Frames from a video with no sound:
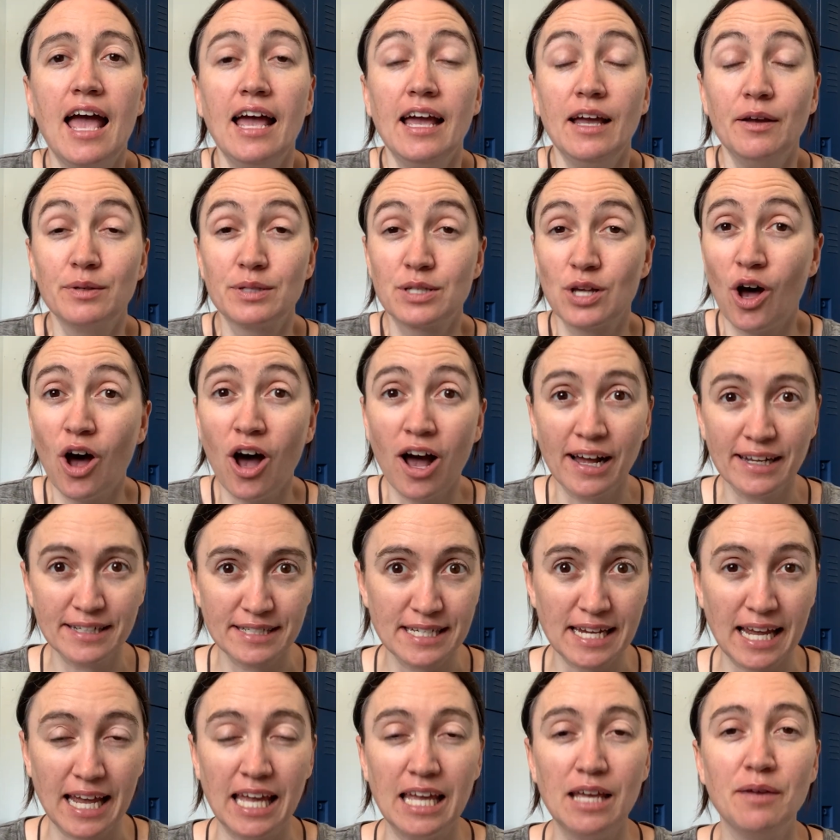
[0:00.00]
It was a hot
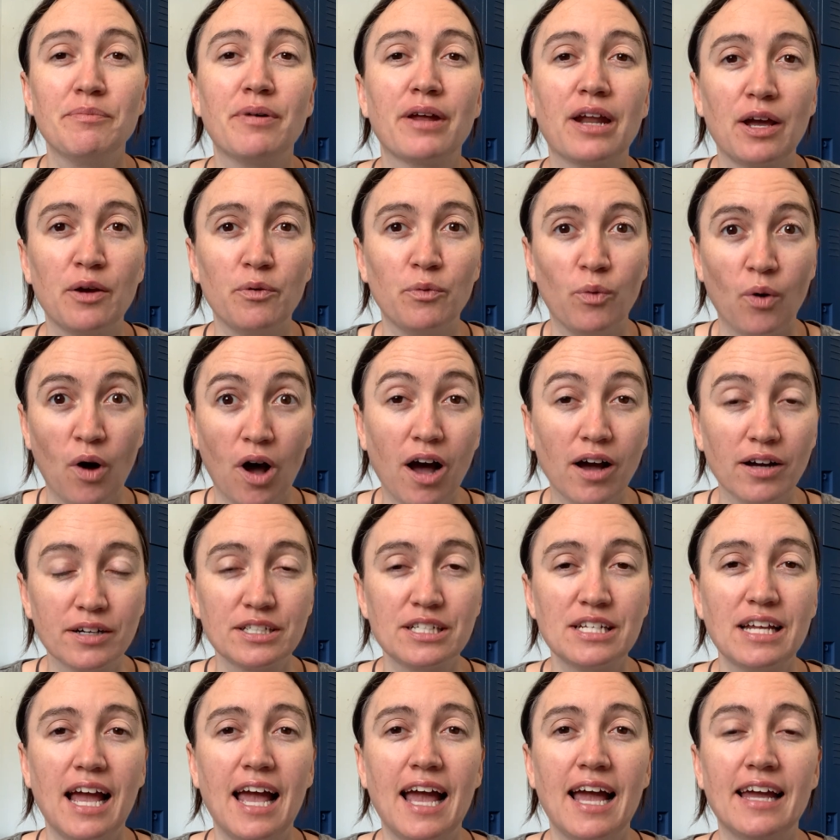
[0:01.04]
day, but I
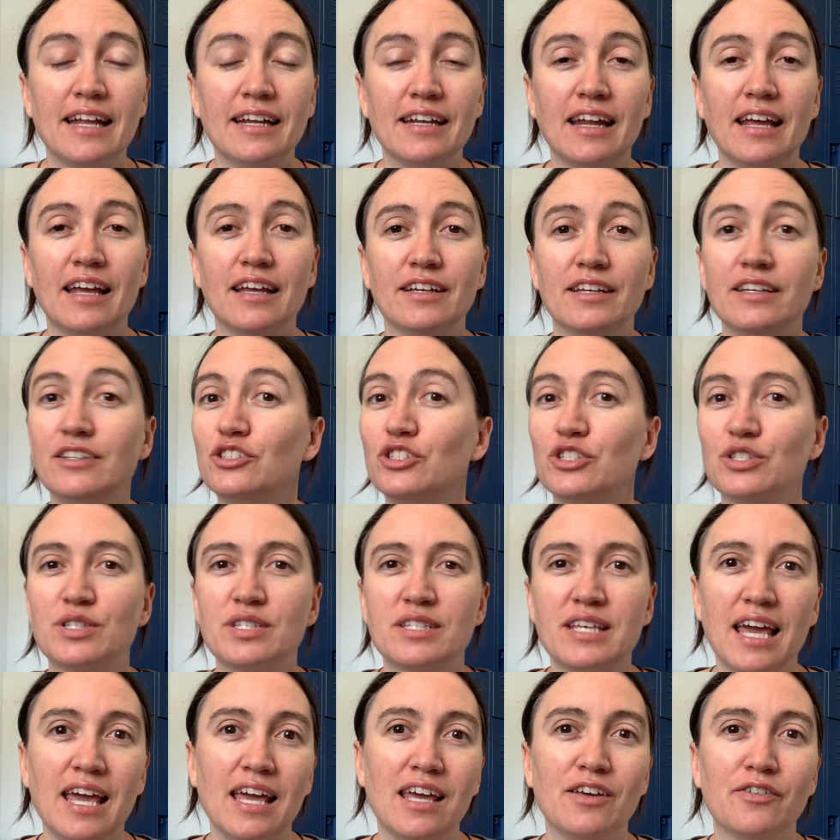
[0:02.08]
walked and just
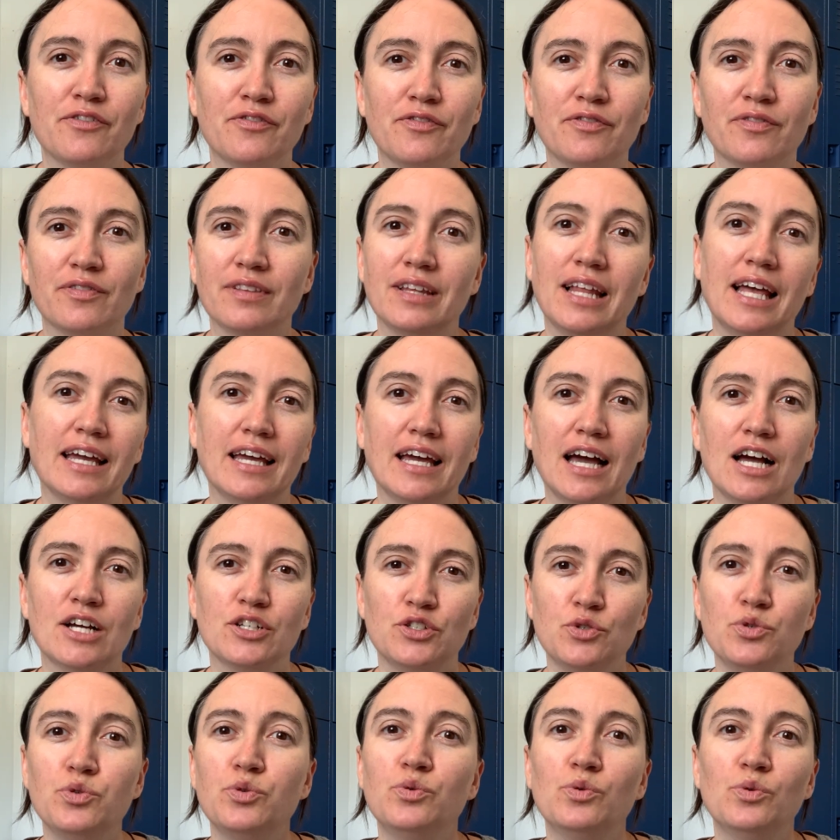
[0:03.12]
gave like a
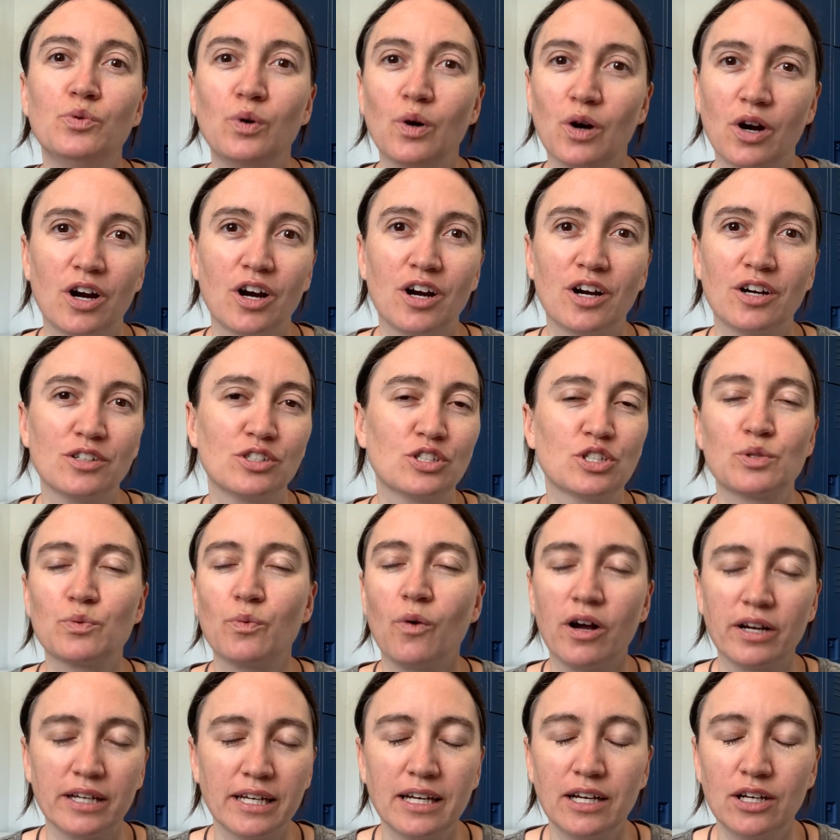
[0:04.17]
tour, just
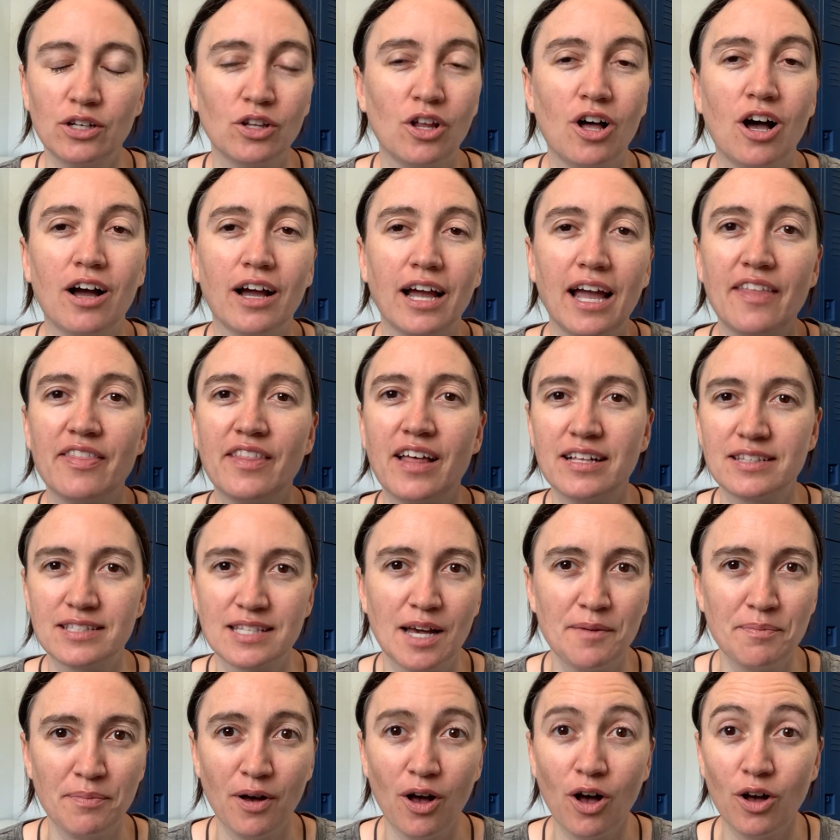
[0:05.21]
walking along, and that's
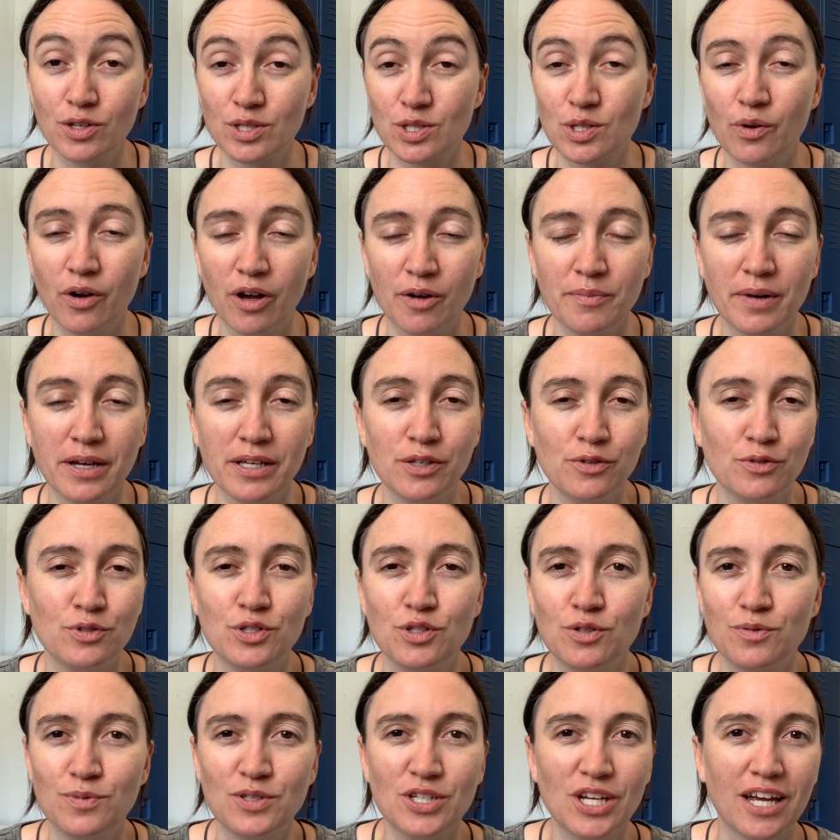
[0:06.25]
up also on my
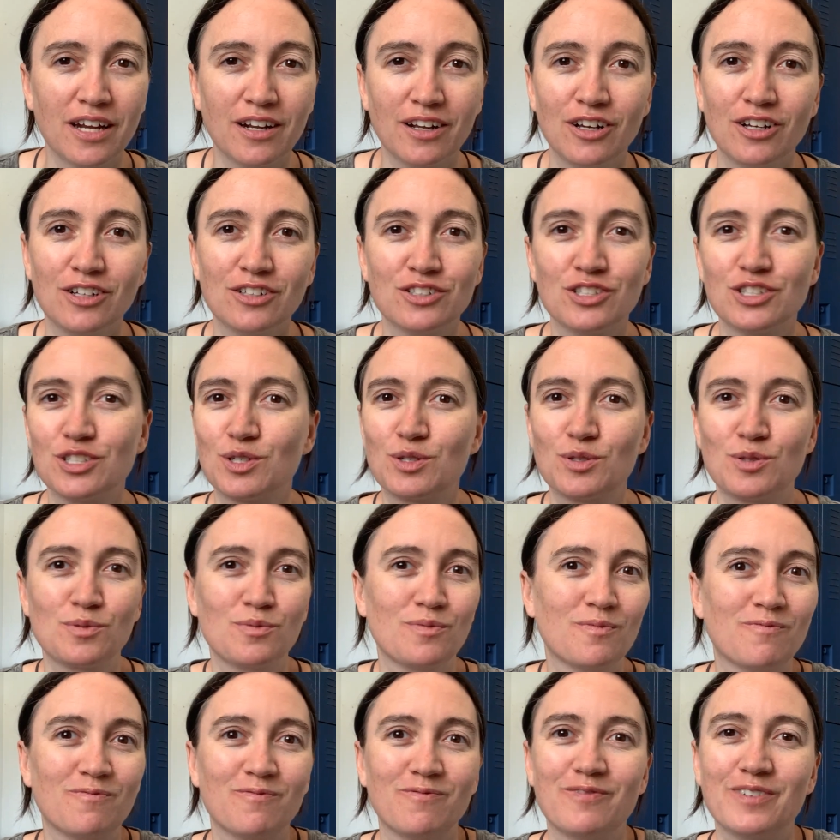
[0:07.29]
YouTube channel, just
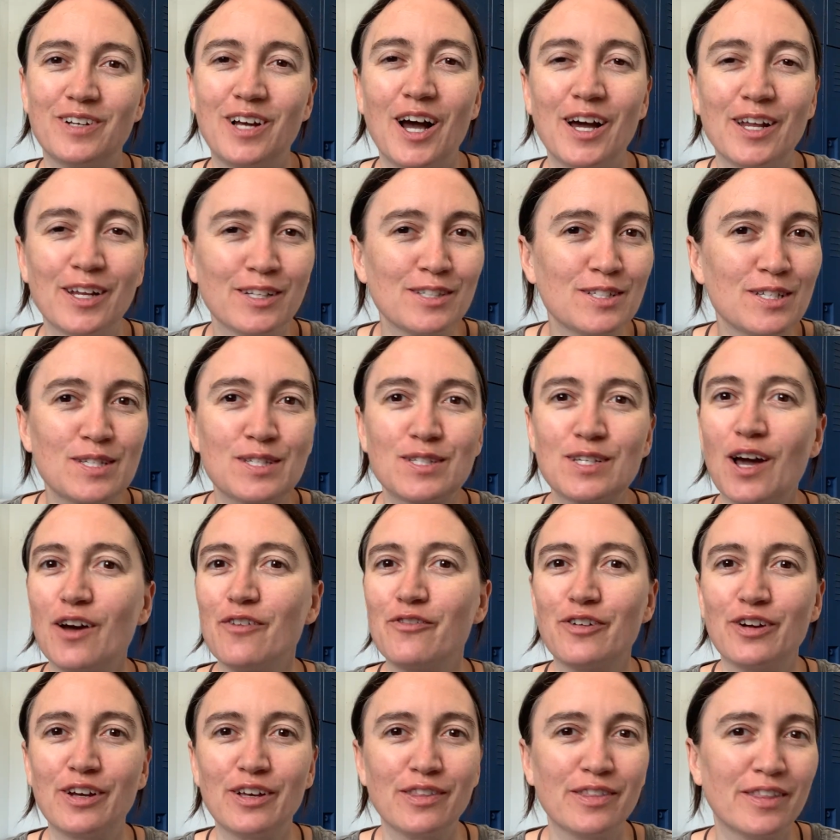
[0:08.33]
kind of
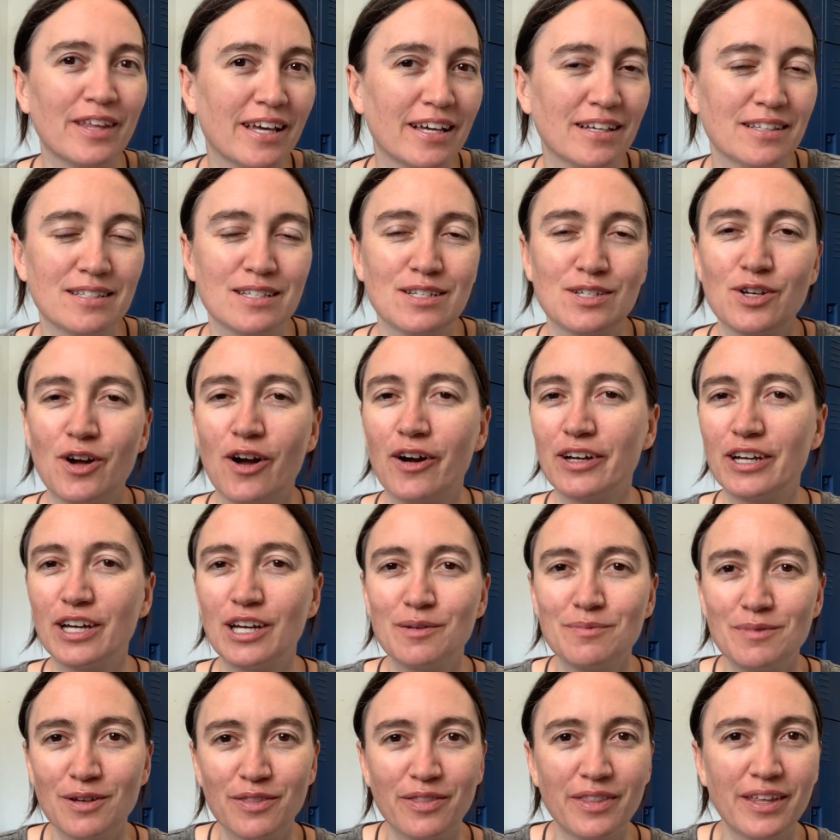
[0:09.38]
discovering things and talking
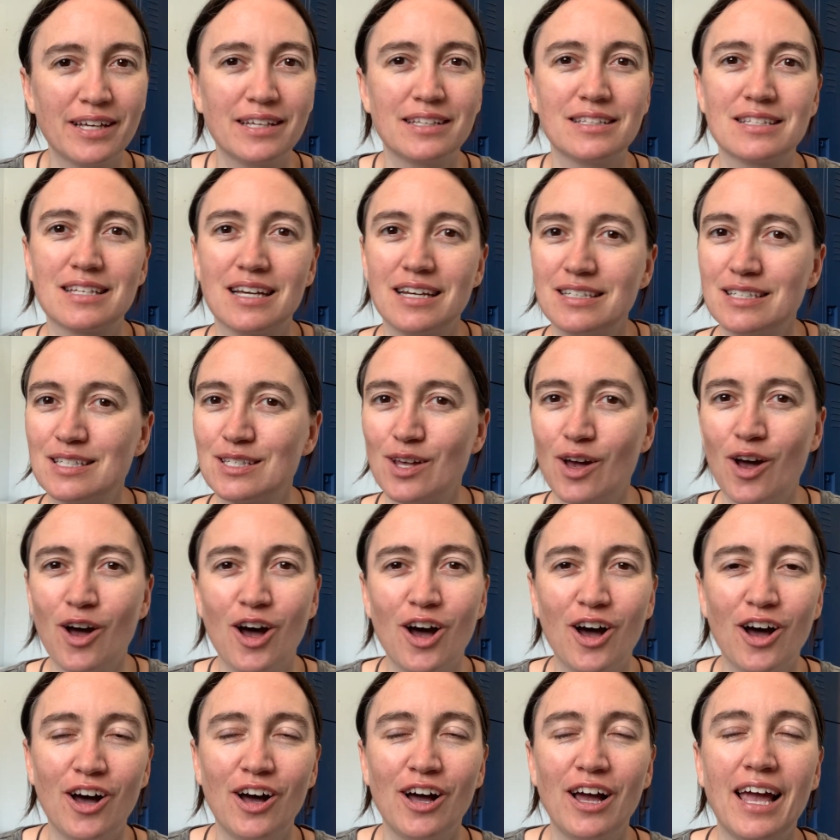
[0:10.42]
about things I
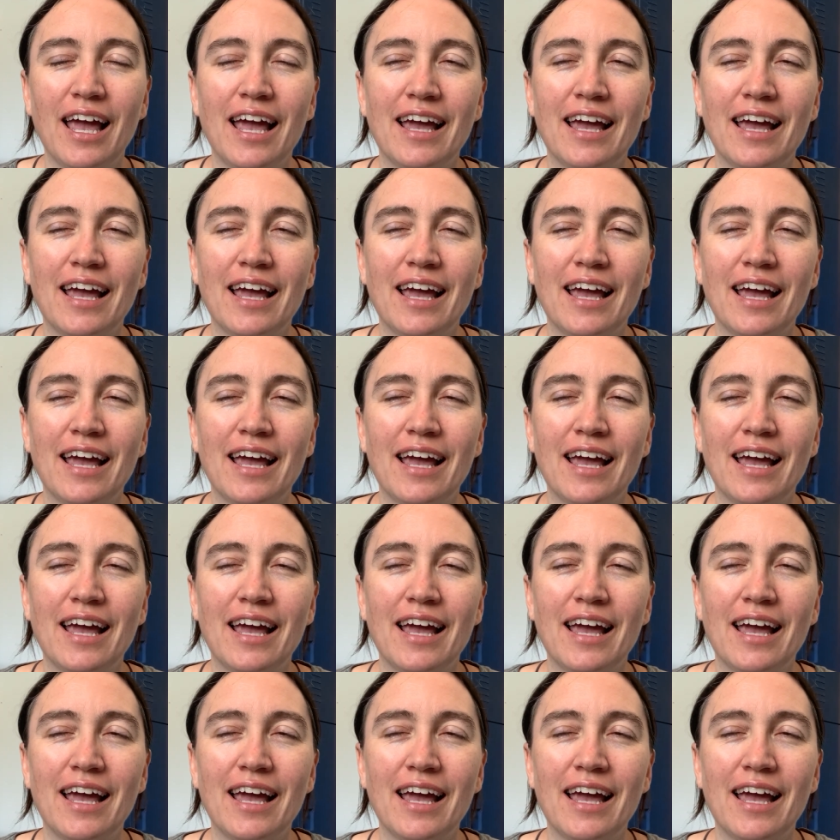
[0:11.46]
saw.